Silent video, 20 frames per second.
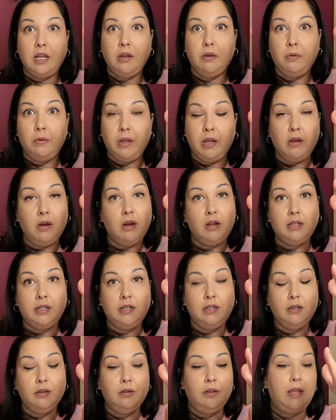going on
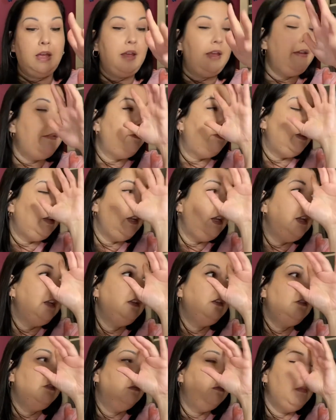in your life and
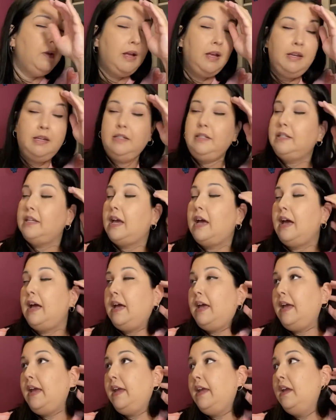in your mind's
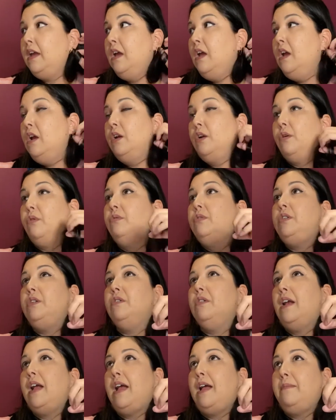eye go to
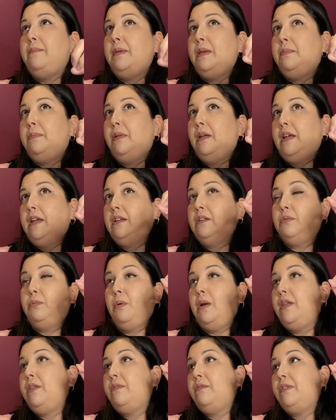your happy place
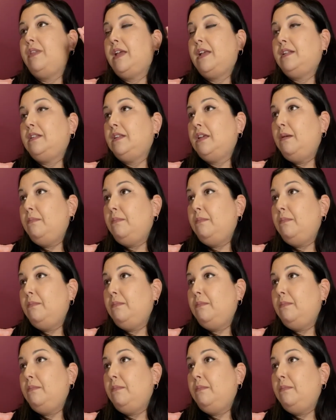whether that's a